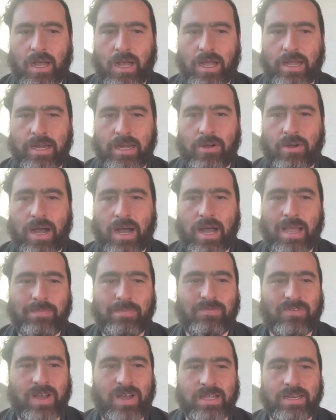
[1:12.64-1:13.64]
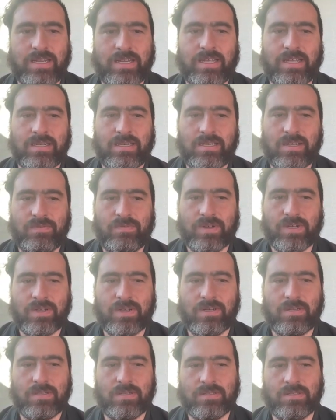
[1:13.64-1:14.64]
I know I'm finding it
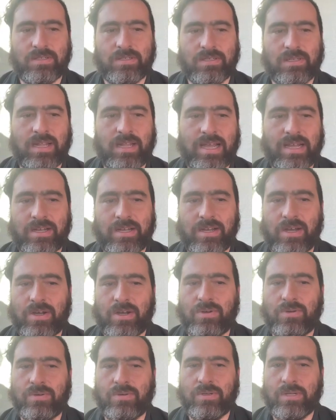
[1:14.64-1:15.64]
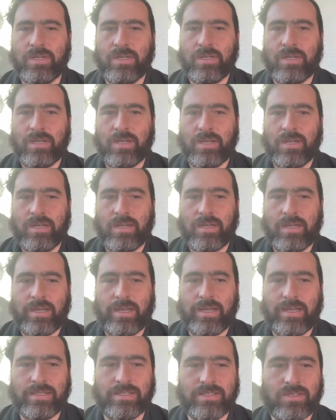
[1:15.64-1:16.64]
difficult to let go.
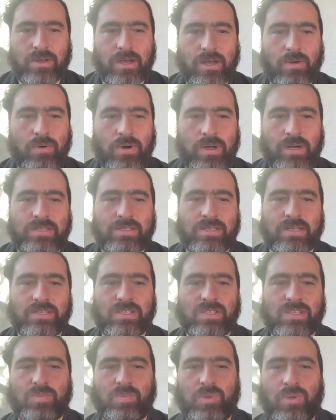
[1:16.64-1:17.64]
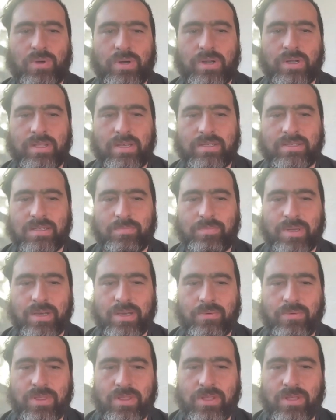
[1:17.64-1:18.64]
And so I wanted to explore this a
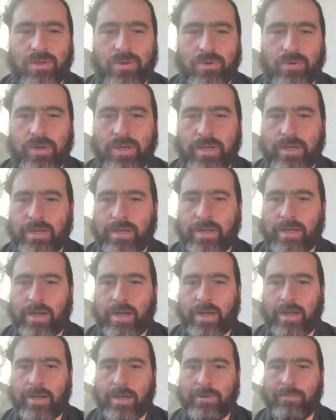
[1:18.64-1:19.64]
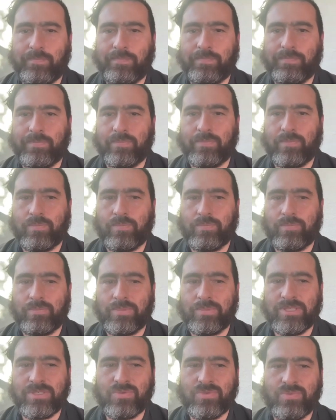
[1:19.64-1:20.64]
bit with you, um,
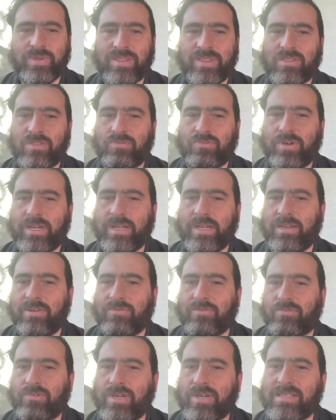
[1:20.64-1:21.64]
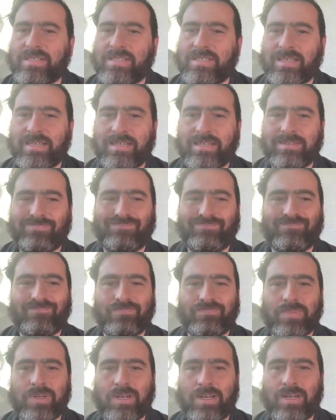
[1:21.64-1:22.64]
just with three recent,
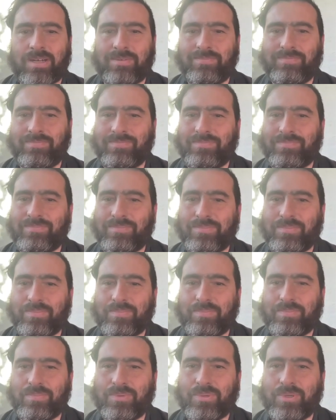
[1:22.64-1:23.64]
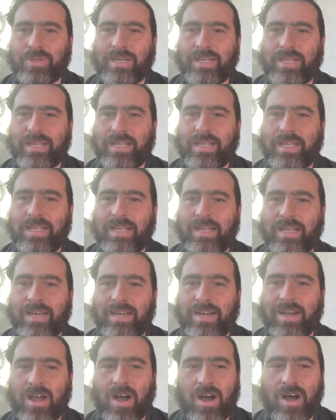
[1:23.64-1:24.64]
um, pretty
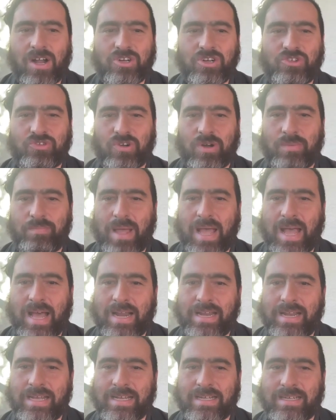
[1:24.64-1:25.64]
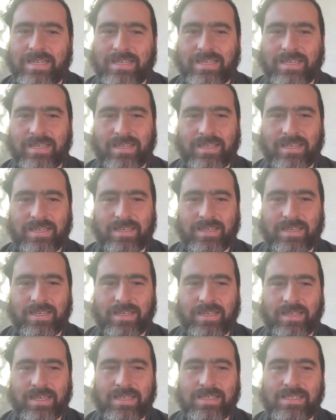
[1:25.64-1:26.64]
non dramatic
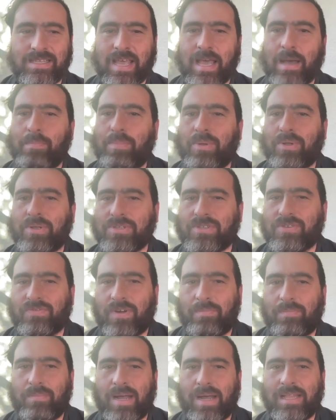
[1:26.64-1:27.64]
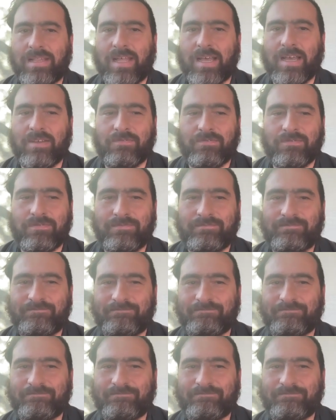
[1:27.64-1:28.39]
examples from my life